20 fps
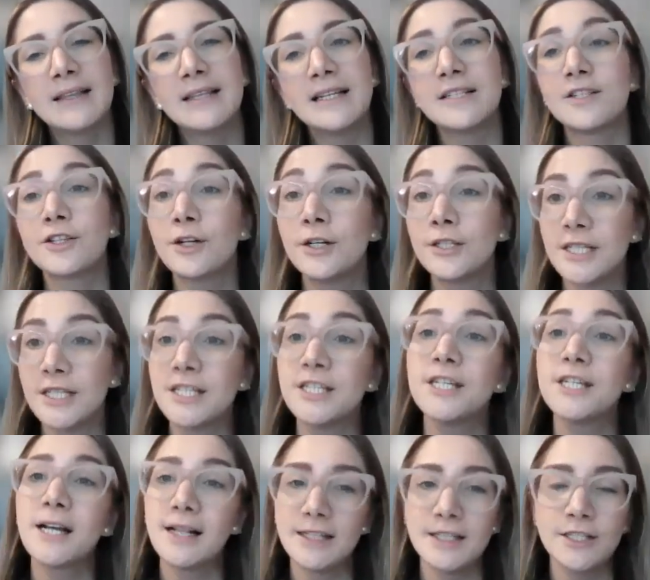the
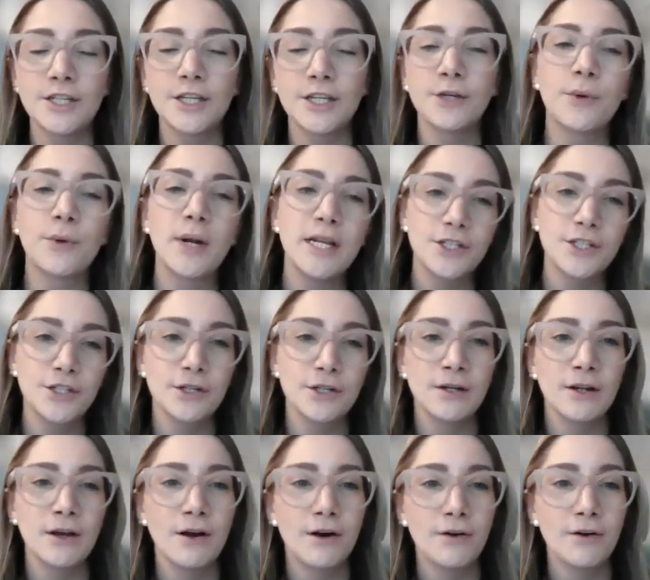strategical integration
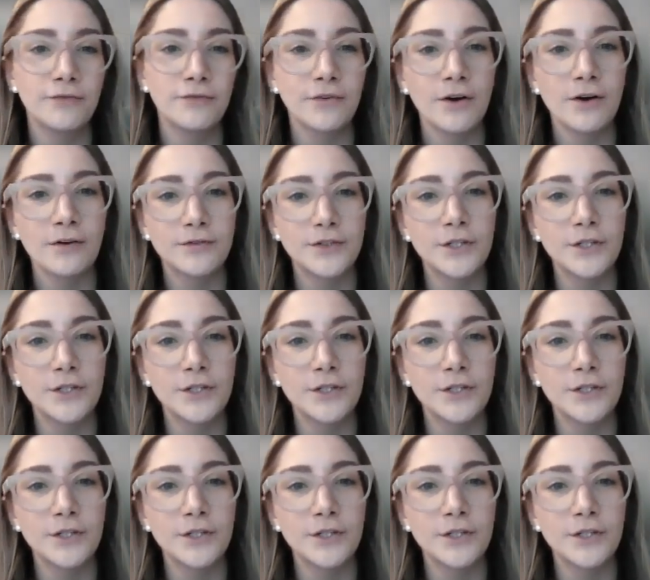of